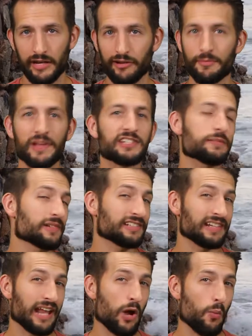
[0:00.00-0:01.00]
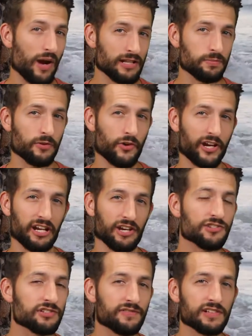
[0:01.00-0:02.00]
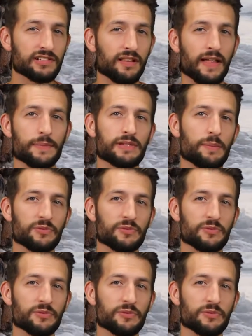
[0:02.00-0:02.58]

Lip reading: It remains to be seen how widespread recognition of this collapse